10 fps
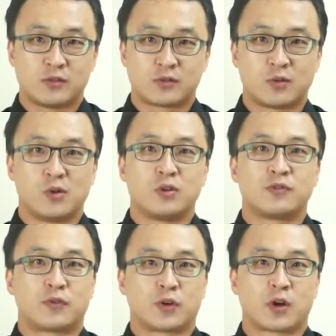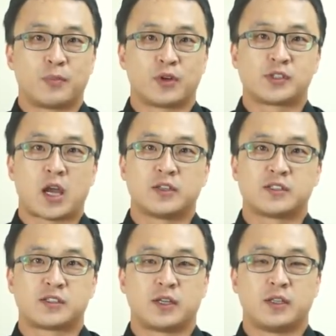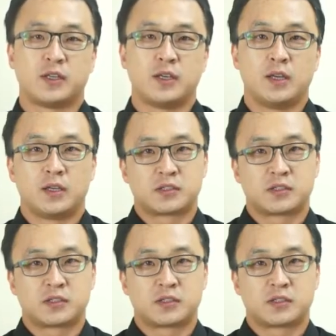school for computer science study.